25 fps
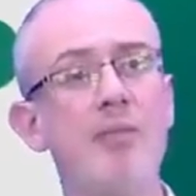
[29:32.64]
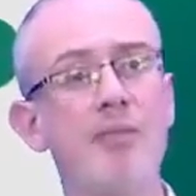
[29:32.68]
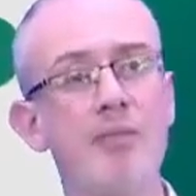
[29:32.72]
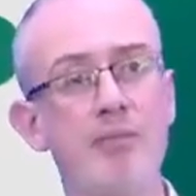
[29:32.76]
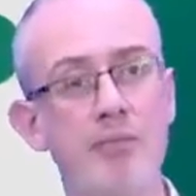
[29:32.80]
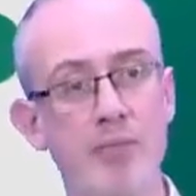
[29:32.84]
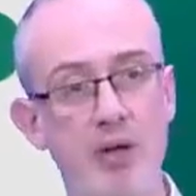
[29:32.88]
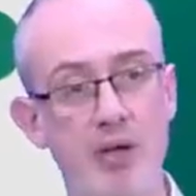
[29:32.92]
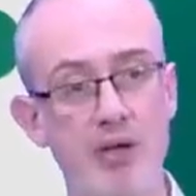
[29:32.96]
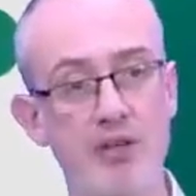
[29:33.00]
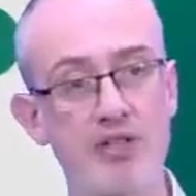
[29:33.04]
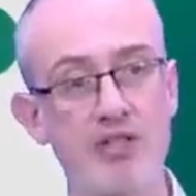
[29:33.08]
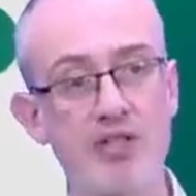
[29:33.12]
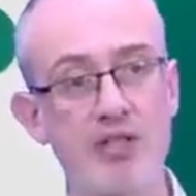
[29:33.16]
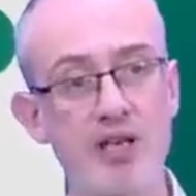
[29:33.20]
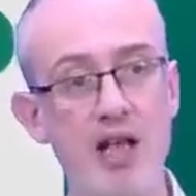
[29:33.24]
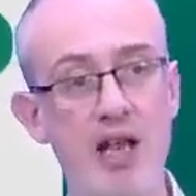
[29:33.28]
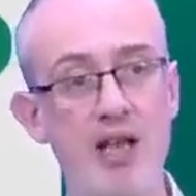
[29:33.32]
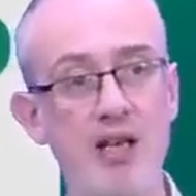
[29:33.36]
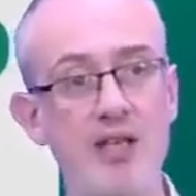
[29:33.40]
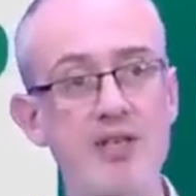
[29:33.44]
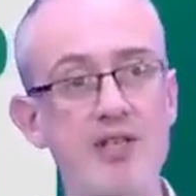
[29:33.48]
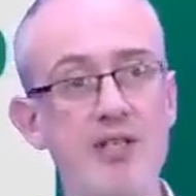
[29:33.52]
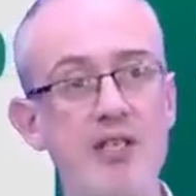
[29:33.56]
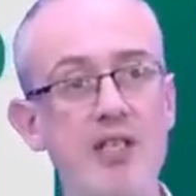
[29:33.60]

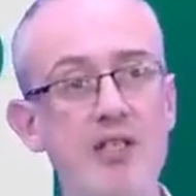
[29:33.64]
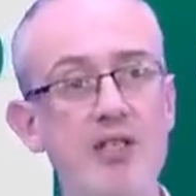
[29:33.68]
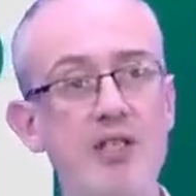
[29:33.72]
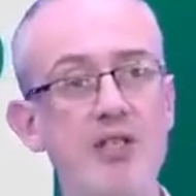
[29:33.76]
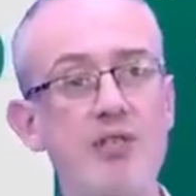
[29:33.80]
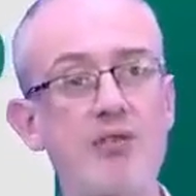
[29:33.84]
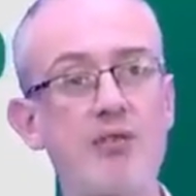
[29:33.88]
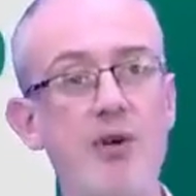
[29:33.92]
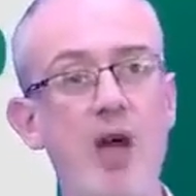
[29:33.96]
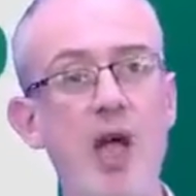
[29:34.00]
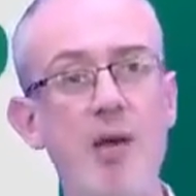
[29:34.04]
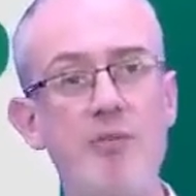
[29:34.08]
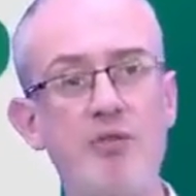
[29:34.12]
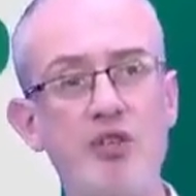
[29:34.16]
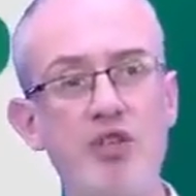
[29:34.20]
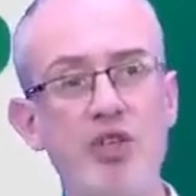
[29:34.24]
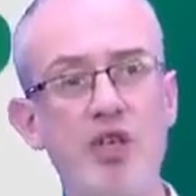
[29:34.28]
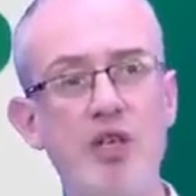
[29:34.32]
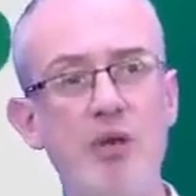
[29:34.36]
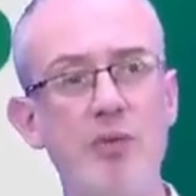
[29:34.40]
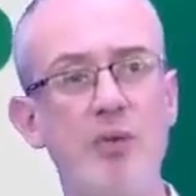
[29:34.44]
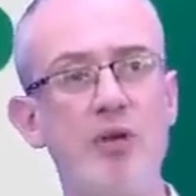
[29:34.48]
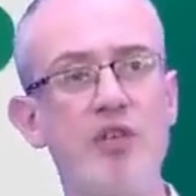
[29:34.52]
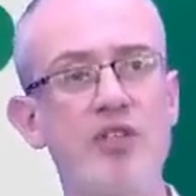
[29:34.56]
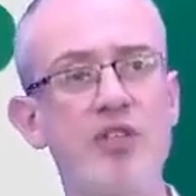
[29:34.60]
Personality described,
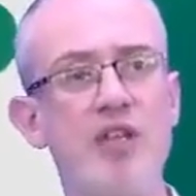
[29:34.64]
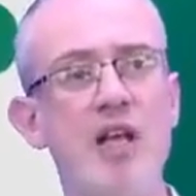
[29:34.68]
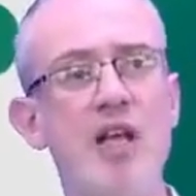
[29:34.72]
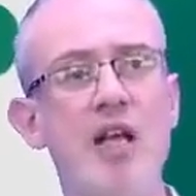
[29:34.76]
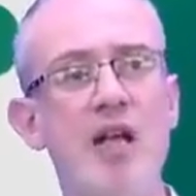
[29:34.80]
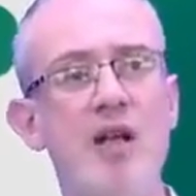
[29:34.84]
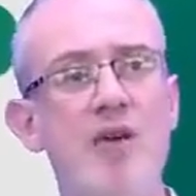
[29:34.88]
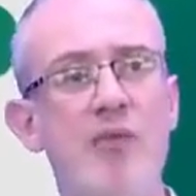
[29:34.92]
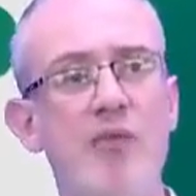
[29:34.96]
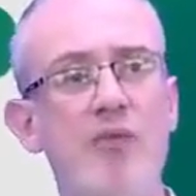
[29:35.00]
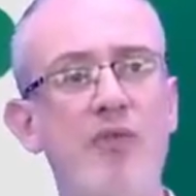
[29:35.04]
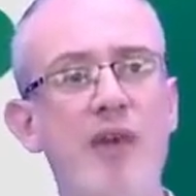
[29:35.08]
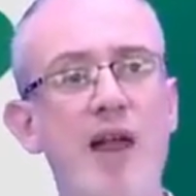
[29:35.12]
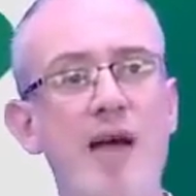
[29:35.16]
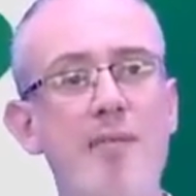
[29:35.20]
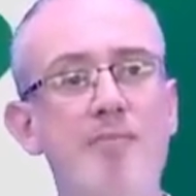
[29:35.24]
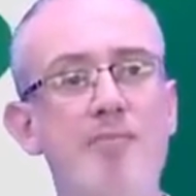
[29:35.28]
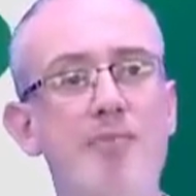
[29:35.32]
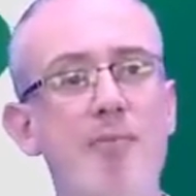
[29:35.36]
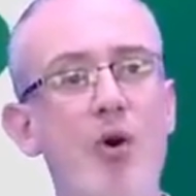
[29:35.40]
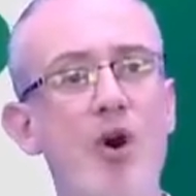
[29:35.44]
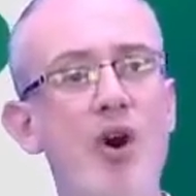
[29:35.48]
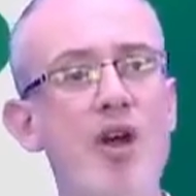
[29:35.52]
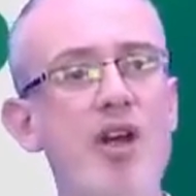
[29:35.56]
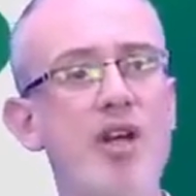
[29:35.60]
she was
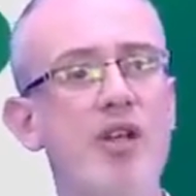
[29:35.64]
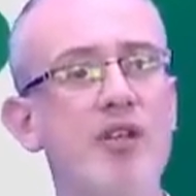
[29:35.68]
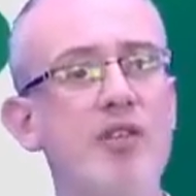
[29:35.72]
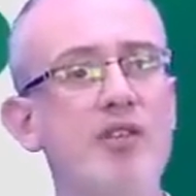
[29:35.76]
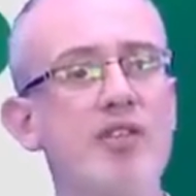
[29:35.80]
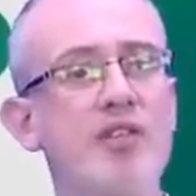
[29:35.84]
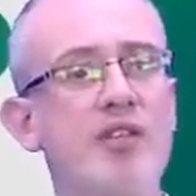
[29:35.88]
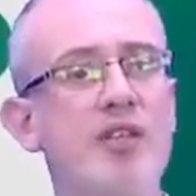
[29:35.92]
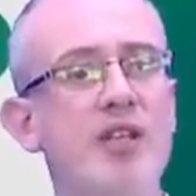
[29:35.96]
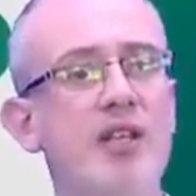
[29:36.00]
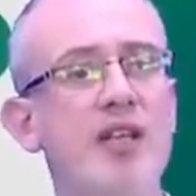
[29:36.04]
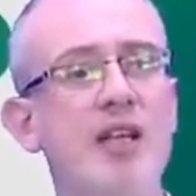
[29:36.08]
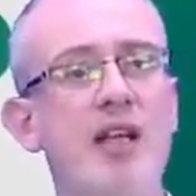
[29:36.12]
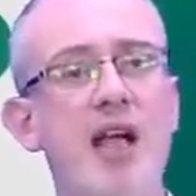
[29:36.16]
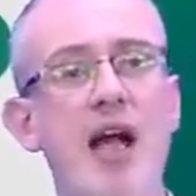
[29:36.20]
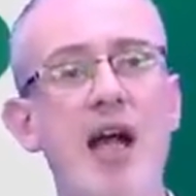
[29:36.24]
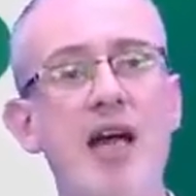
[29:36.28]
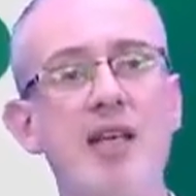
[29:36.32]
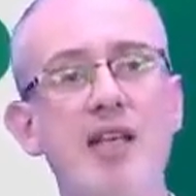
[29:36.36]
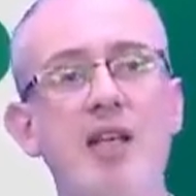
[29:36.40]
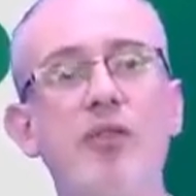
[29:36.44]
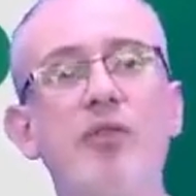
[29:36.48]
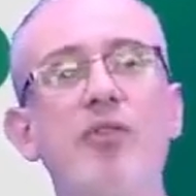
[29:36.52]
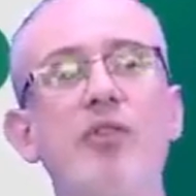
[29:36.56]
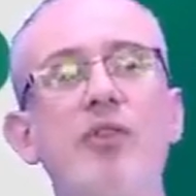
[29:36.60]
flamboyant and
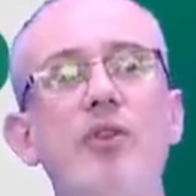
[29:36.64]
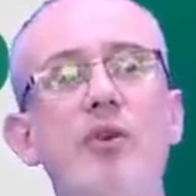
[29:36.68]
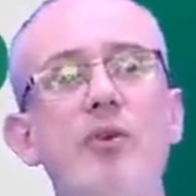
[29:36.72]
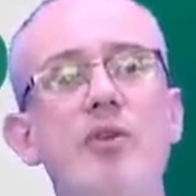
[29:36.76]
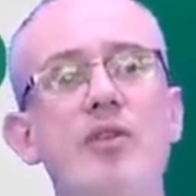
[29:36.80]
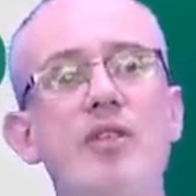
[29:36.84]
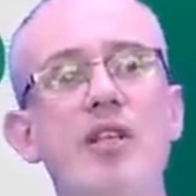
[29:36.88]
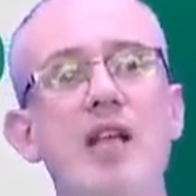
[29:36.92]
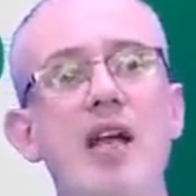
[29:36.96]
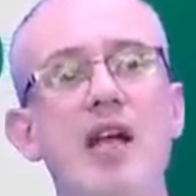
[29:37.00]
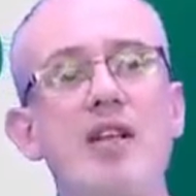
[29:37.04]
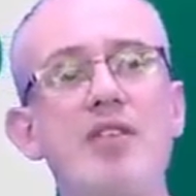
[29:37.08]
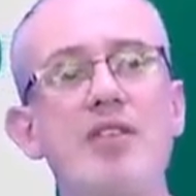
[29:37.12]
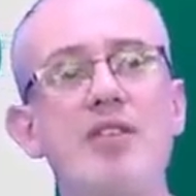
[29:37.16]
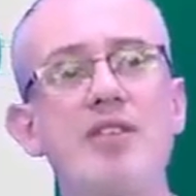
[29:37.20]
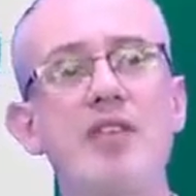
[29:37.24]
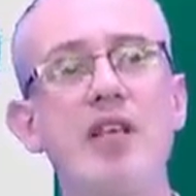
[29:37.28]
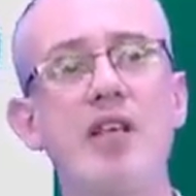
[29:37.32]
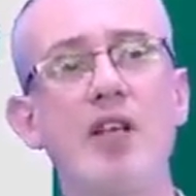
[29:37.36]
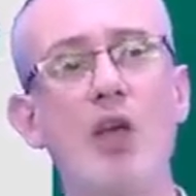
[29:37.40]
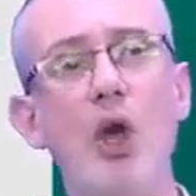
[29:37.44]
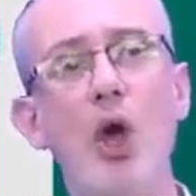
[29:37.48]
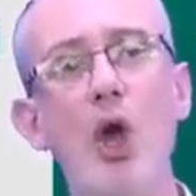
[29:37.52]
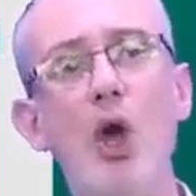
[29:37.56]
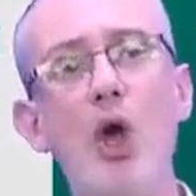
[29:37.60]
enthusiastic.